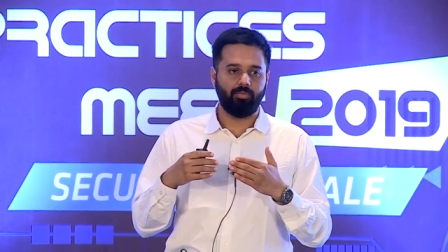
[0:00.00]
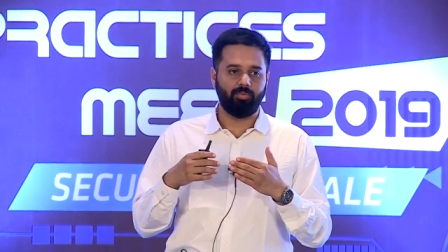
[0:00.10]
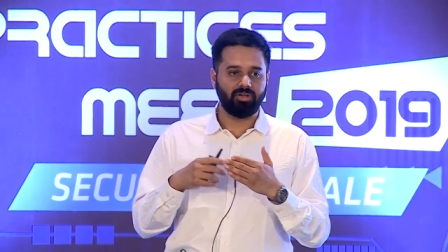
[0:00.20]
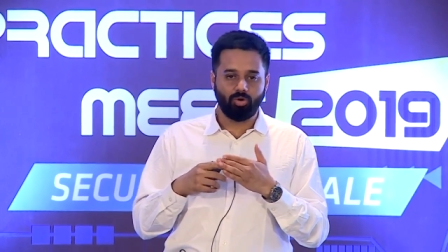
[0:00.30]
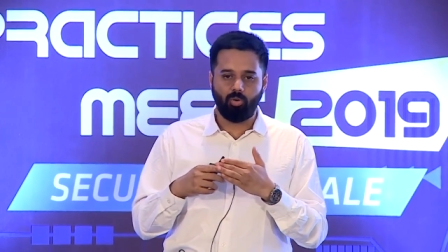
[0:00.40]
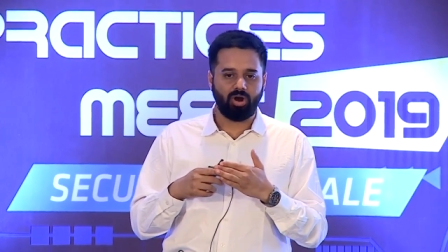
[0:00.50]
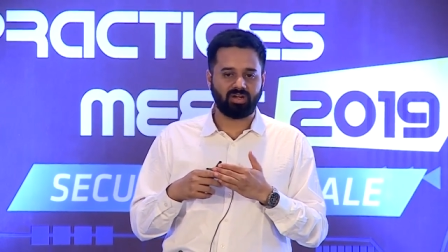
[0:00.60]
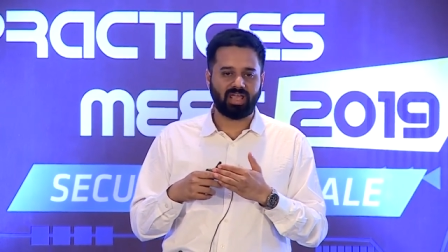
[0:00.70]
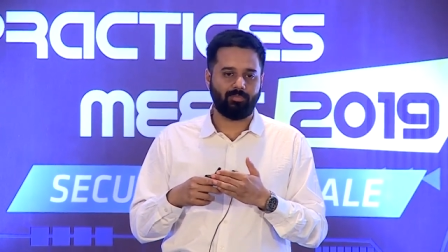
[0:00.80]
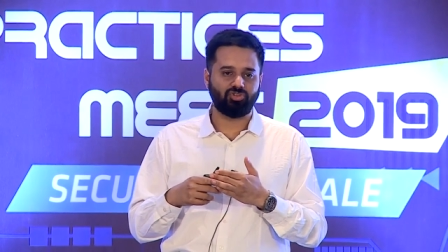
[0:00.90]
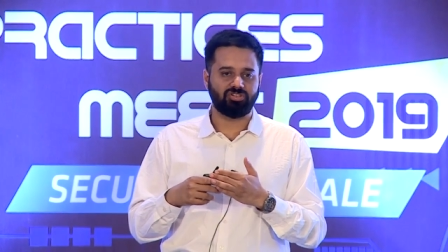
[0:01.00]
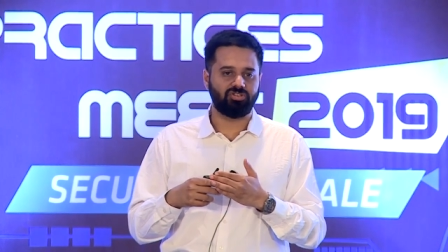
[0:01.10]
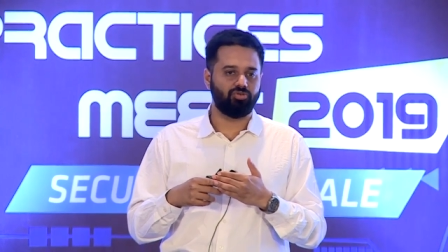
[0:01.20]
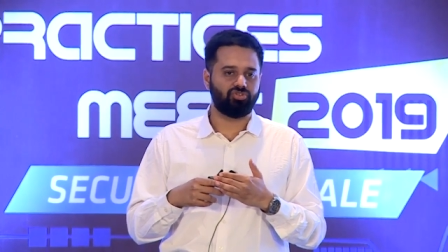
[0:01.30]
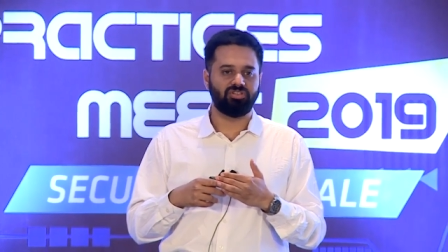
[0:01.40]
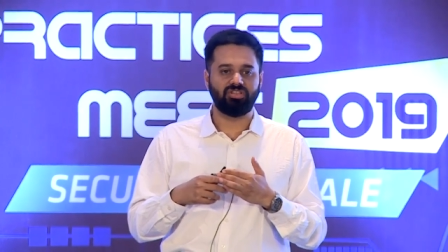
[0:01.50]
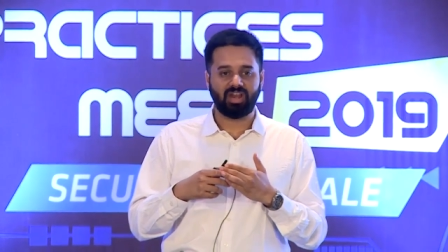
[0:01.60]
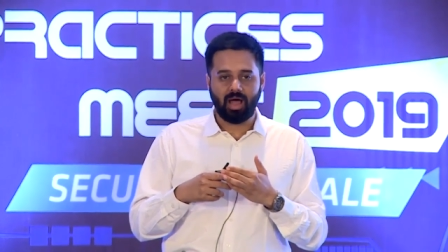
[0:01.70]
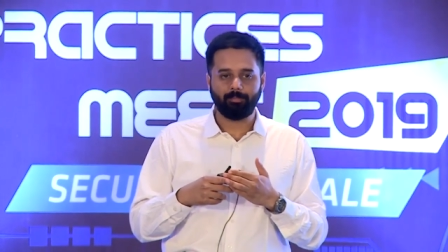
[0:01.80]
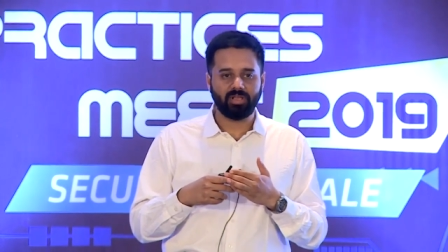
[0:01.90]
We don't want CAPTCHA solutions. There
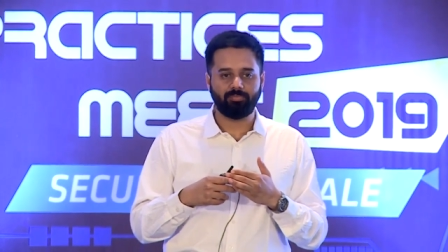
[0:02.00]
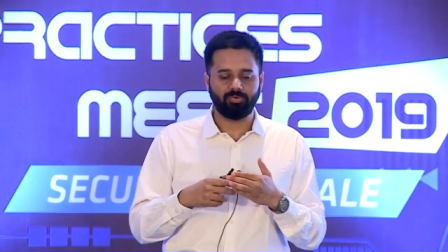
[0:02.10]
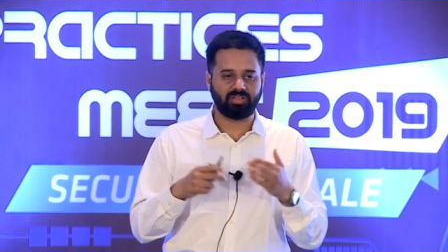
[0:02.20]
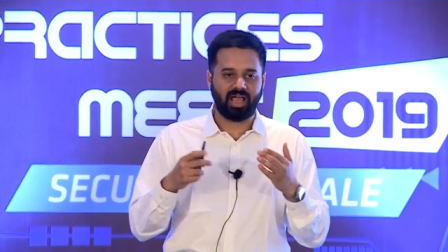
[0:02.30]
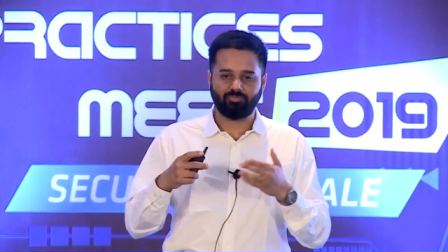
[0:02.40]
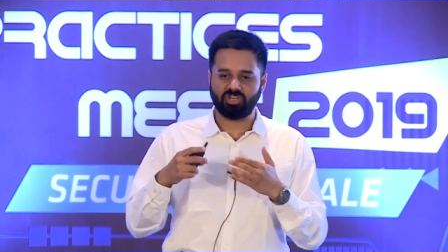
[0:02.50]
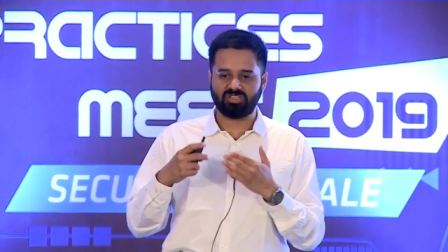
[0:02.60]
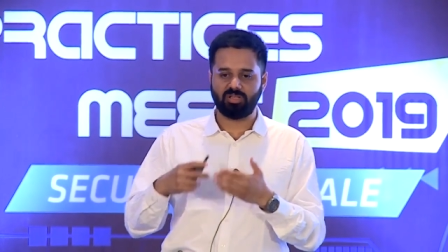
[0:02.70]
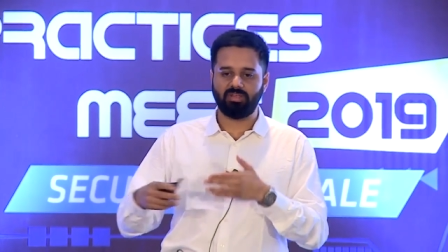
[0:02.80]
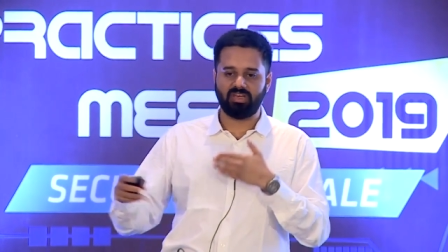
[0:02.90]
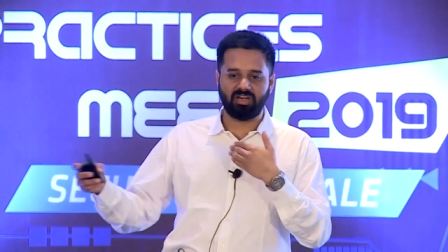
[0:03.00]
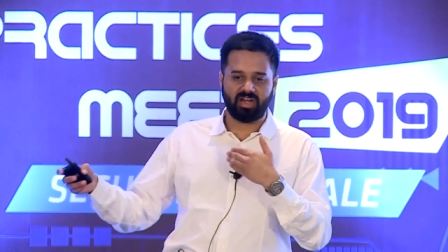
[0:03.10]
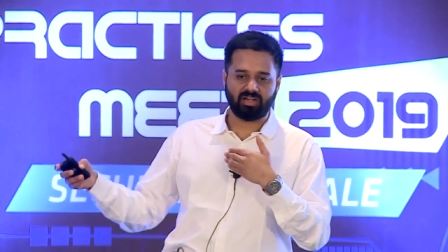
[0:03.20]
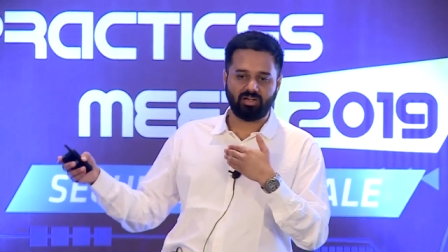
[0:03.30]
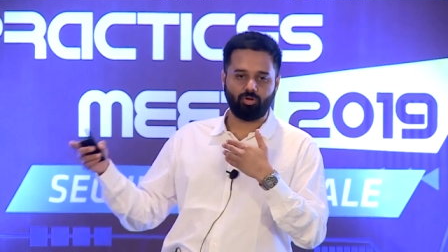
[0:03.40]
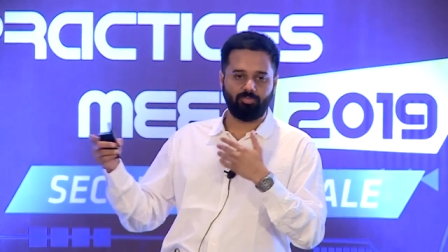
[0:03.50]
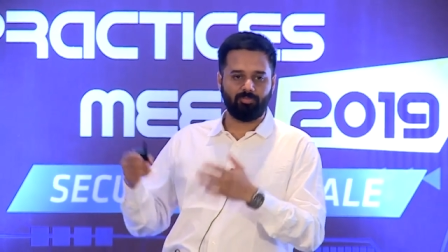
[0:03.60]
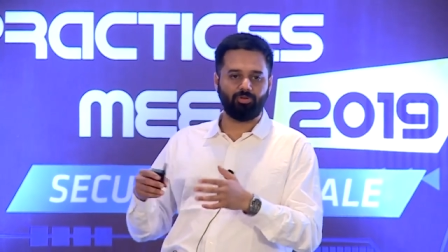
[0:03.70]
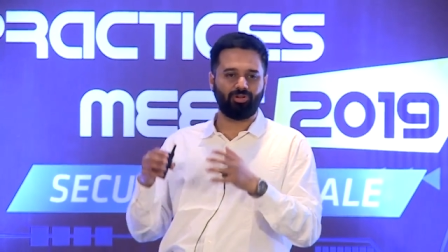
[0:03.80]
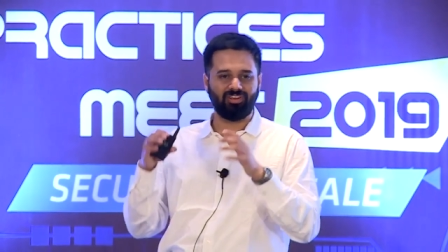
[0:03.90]
are people, CAPTCHAs can be redirected to
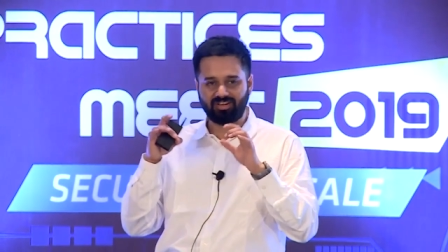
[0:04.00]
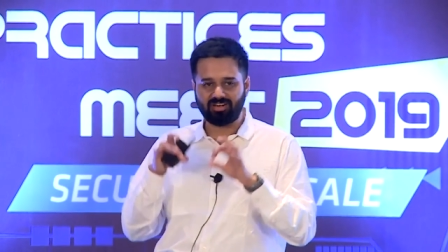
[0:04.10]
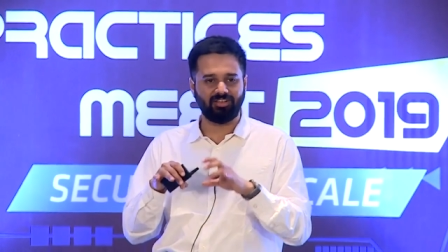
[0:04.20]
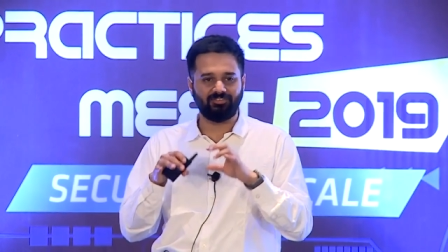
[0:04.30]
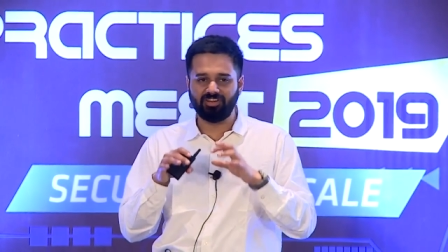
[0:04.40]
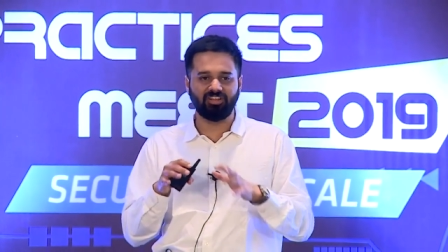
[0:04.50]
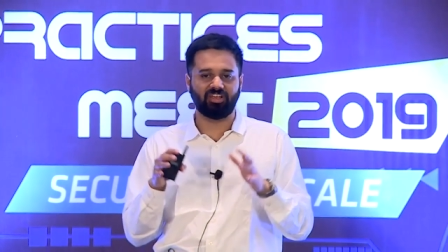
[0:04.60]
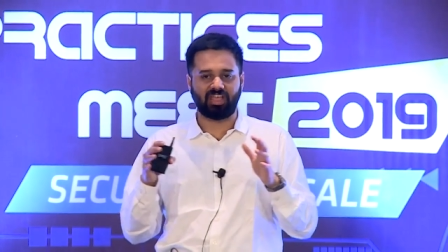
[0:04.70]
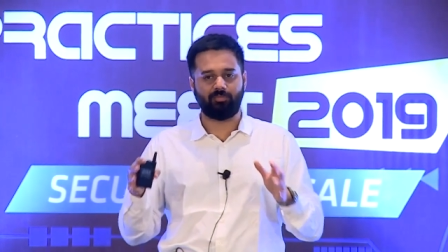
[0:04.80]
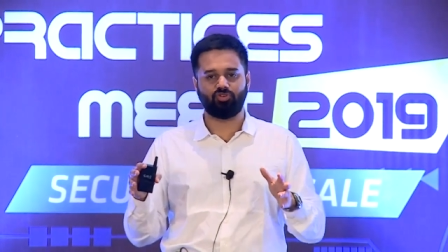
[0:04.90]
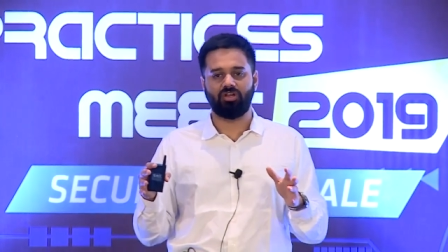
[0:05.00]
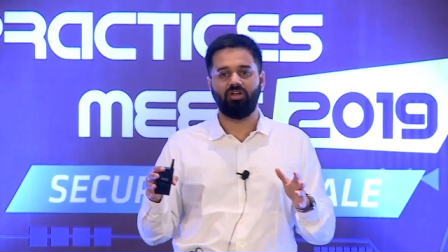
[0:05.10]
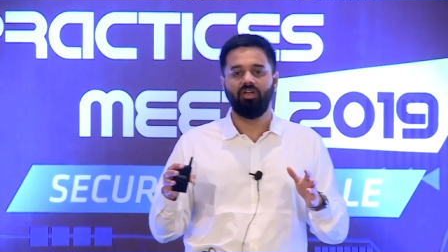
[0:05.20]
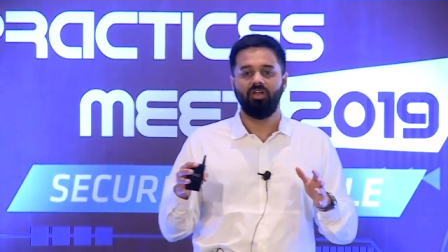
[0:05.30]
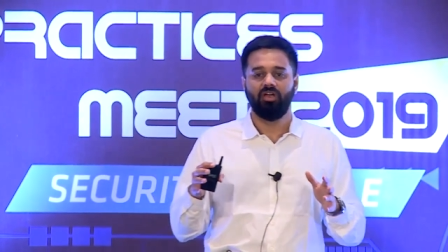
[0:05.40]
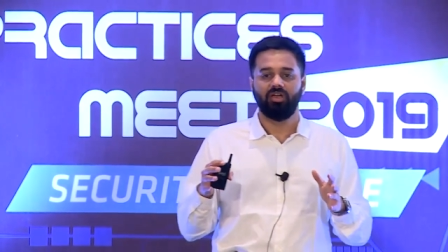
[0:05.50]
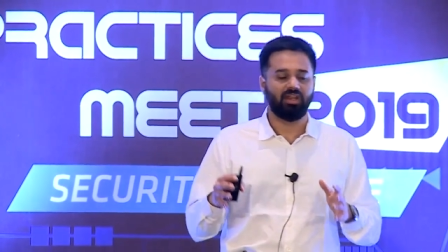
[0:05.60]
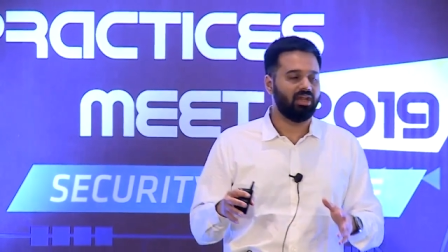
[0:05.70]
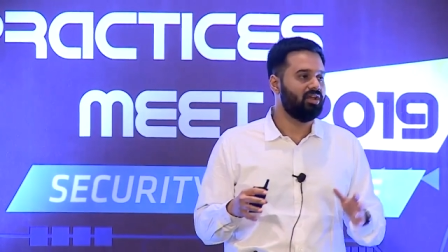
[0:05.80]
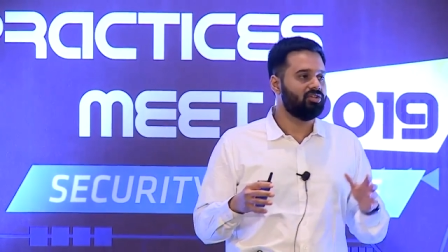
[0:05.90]
people who can literally fill in the CAPTCHA, right?